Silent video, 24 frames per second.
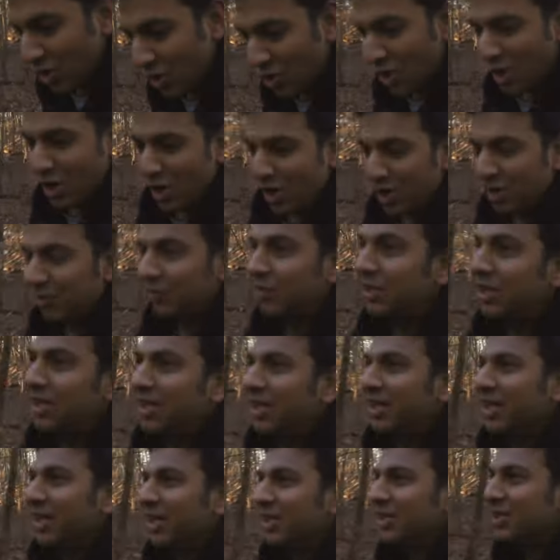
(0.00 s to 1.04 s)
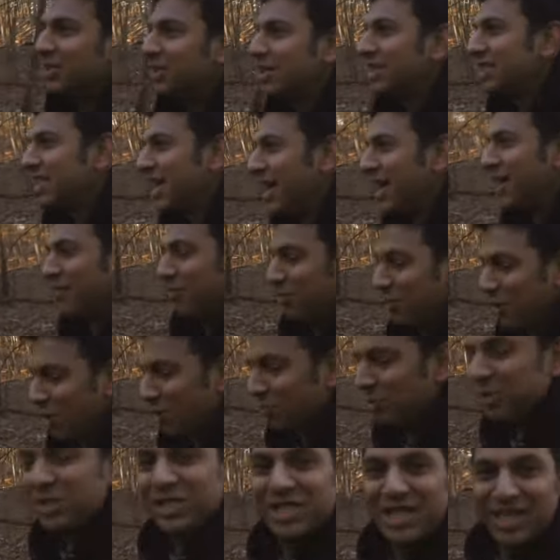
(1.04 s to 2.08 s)
All the way to the top.
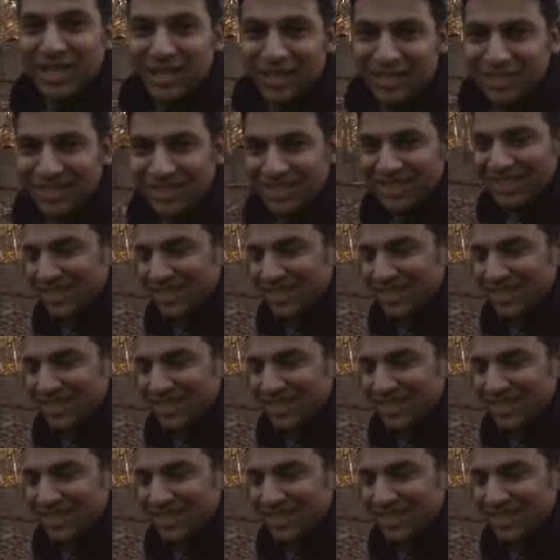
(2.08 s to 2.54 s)
Almost there.